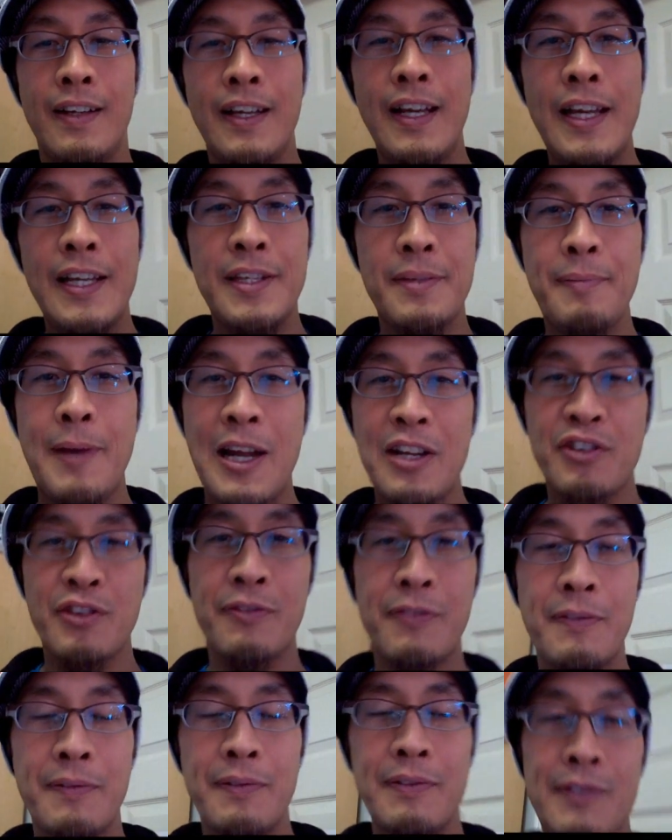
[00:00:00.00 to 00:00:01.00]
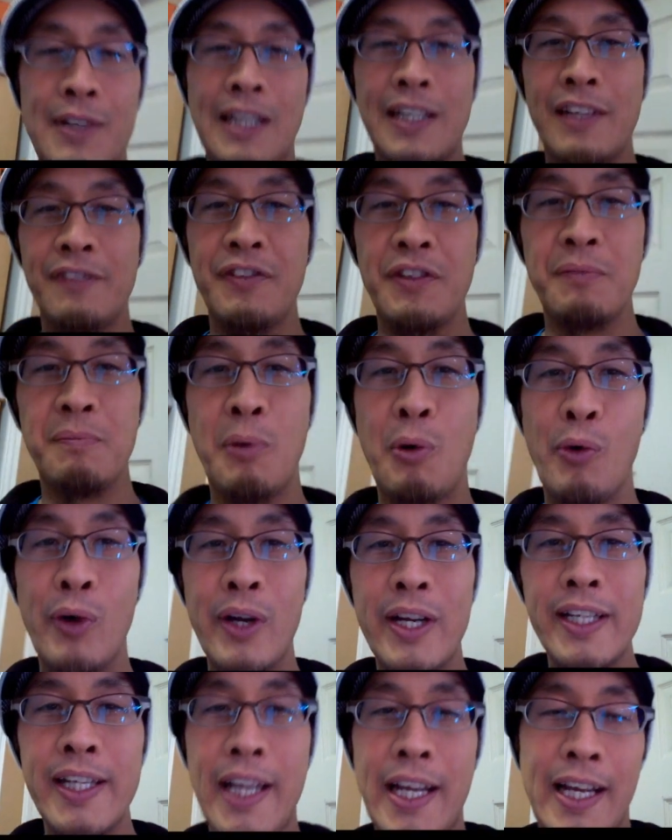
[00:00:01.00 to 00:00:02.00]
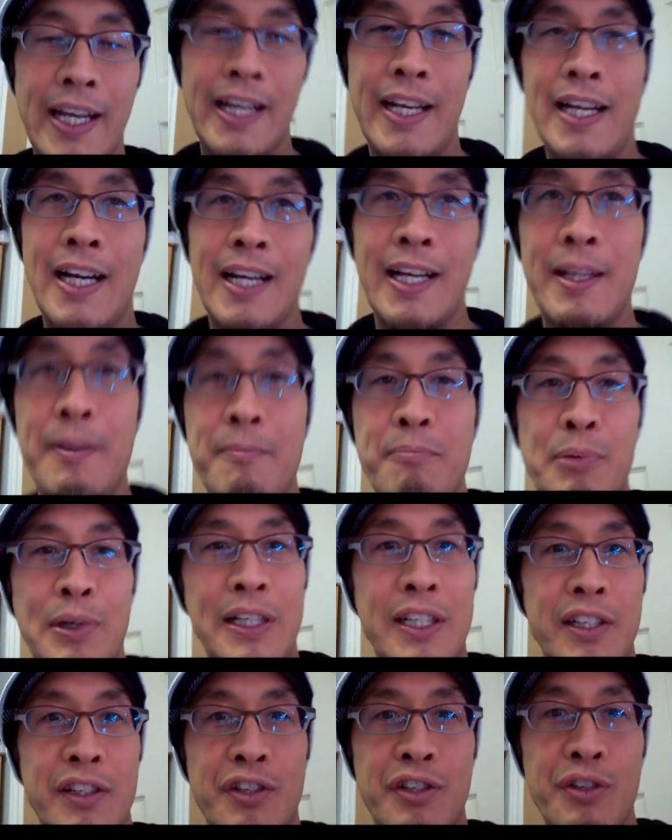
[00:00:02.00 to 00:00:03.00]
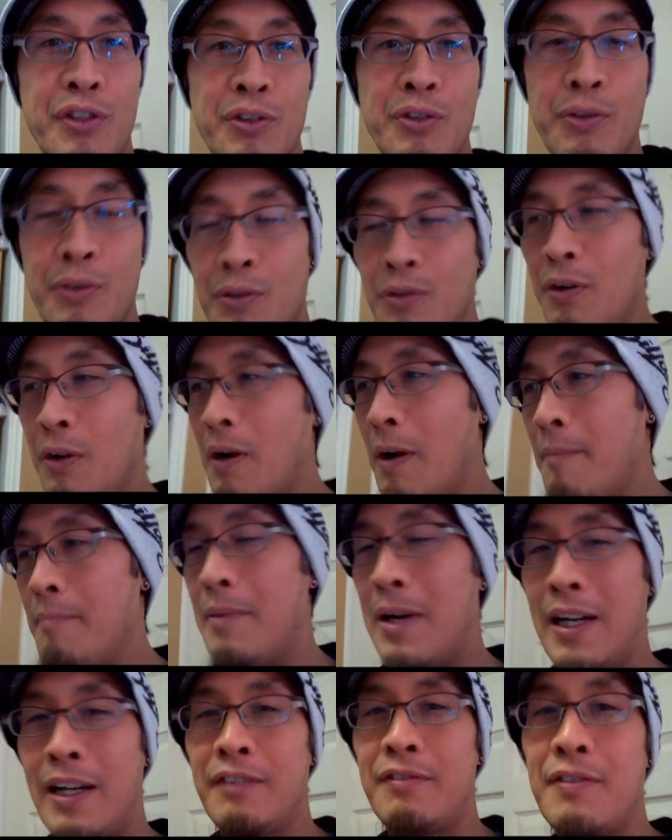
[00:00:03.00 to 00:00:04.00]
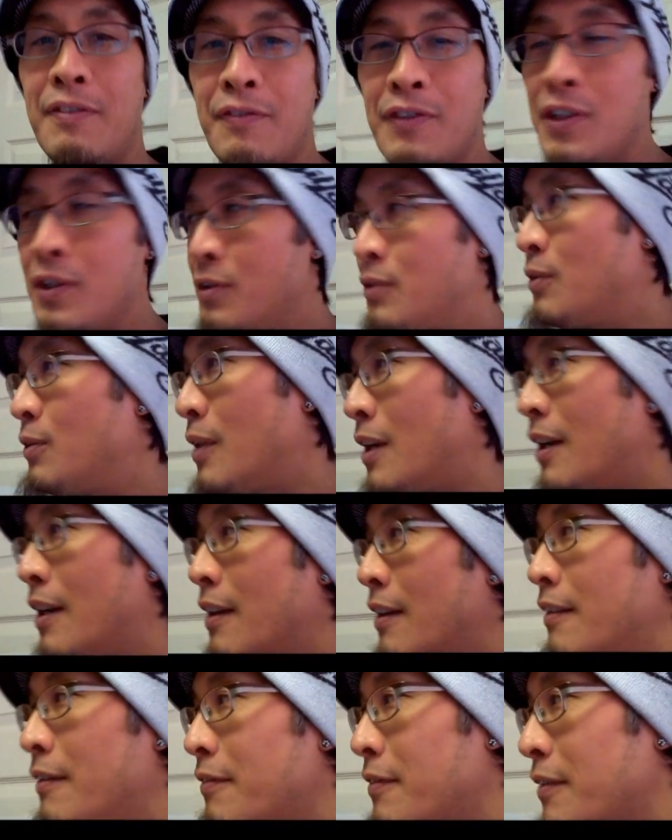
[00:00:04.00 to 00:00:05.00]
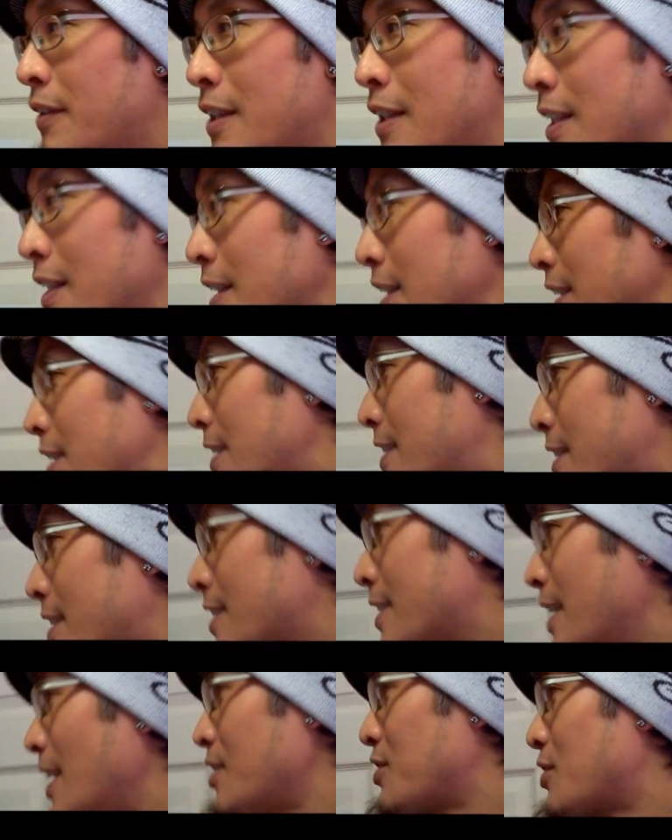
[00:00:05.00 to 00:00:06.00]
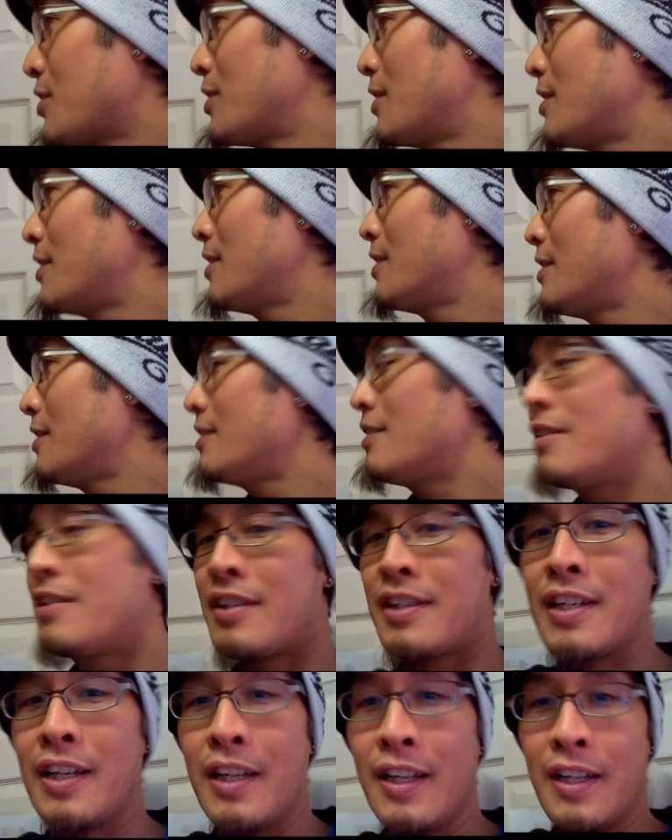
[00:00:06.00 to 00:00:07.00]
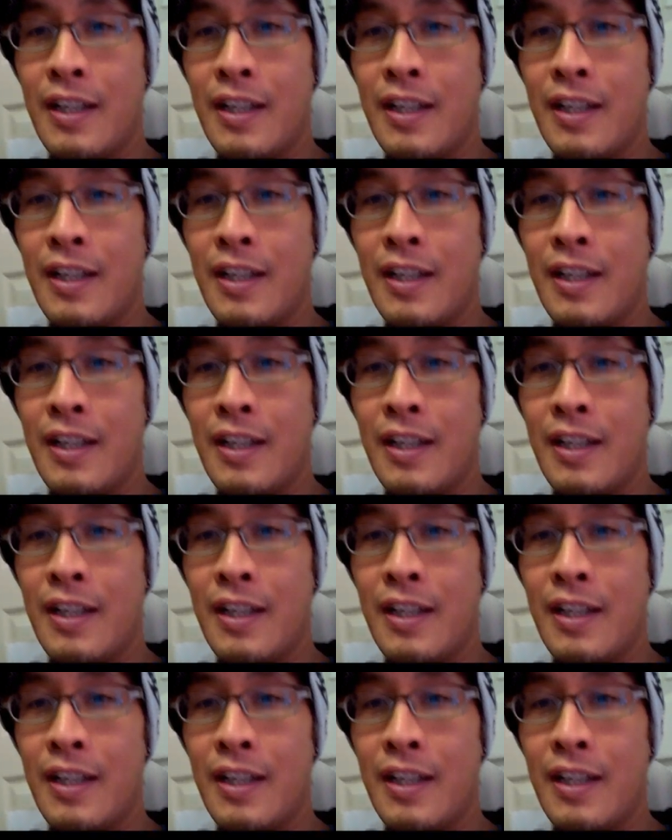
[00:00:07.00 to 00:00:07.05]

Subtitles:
Hey, it's Patrick from the Rendezvous Point, and I am bringing to you my review of the Skechers